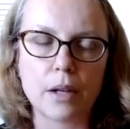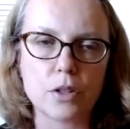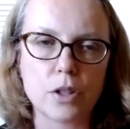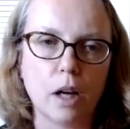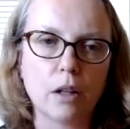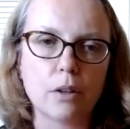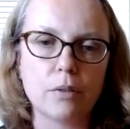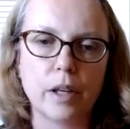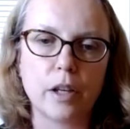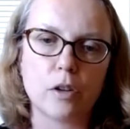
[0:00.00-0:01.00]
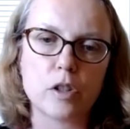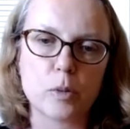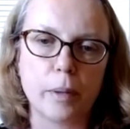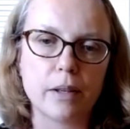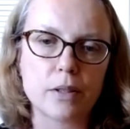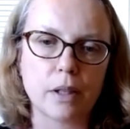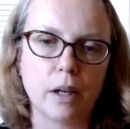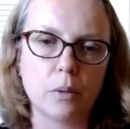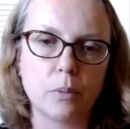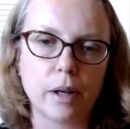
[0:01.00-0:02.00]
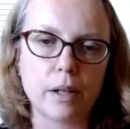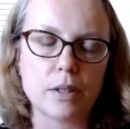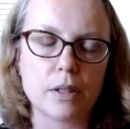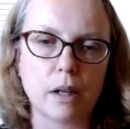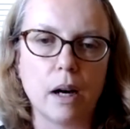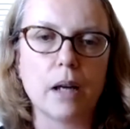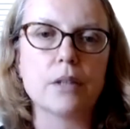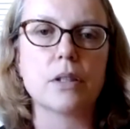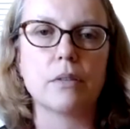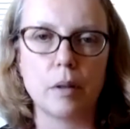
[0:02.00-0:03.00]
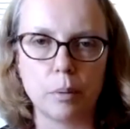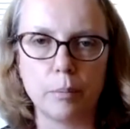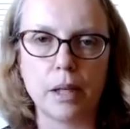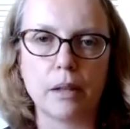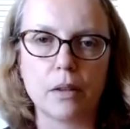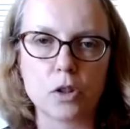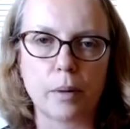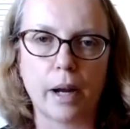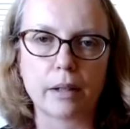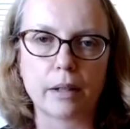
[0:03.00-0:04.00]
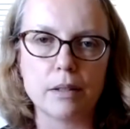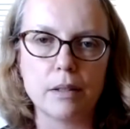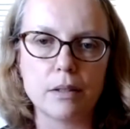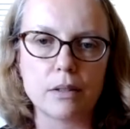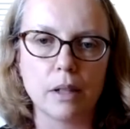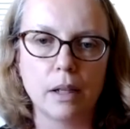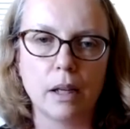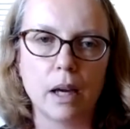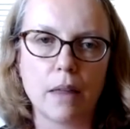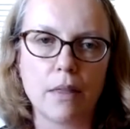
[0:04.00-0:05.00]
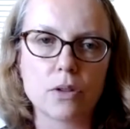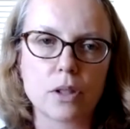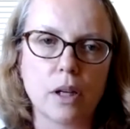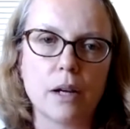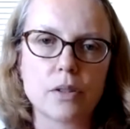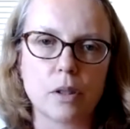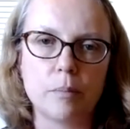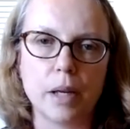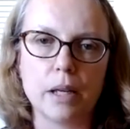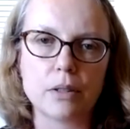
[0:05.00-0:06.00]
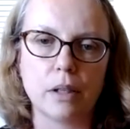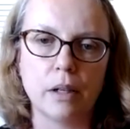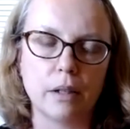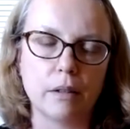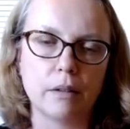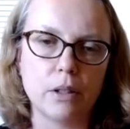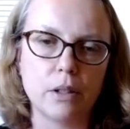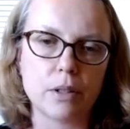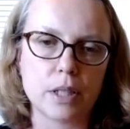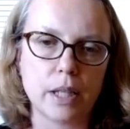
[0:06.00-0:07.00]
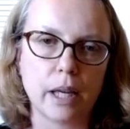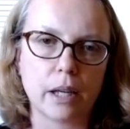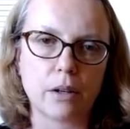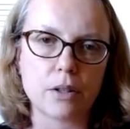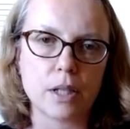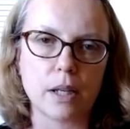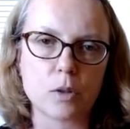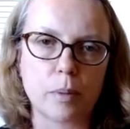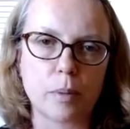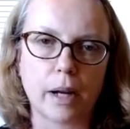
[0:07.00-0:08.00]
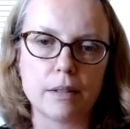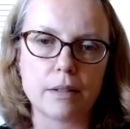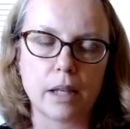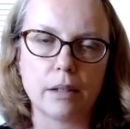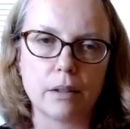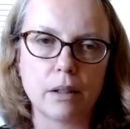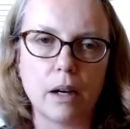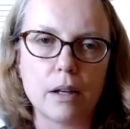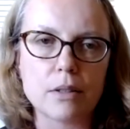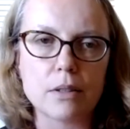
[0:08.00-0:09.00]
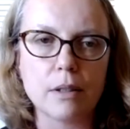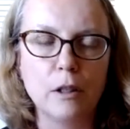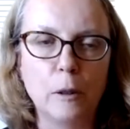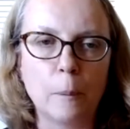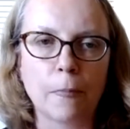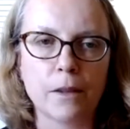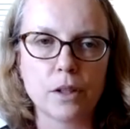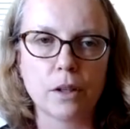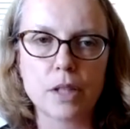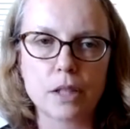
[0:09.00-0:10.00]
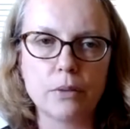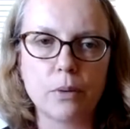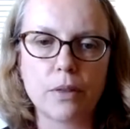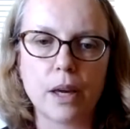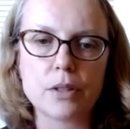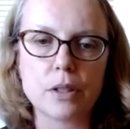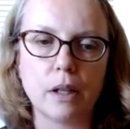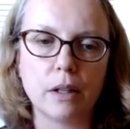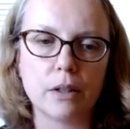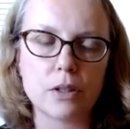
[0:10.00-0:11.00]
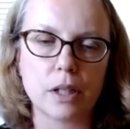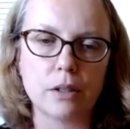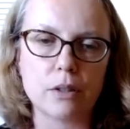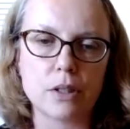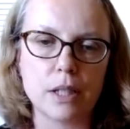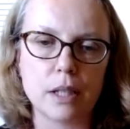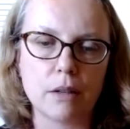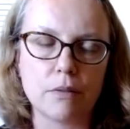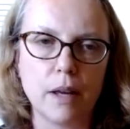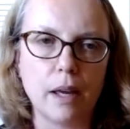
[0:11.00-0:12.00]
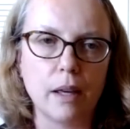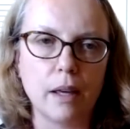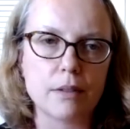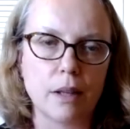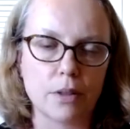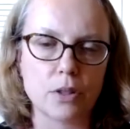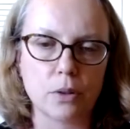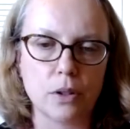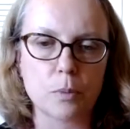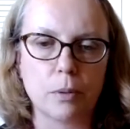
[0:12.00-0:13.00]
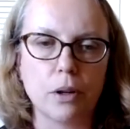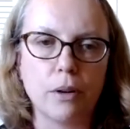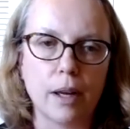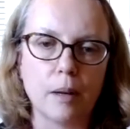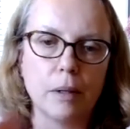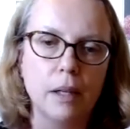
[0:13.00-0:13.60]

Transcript: dollar figure is based on what is the cost of implementing those practices, and those costs are based on USDA NRCS practice standard costs. So $64,000 under CDFA's Healthy Soils program,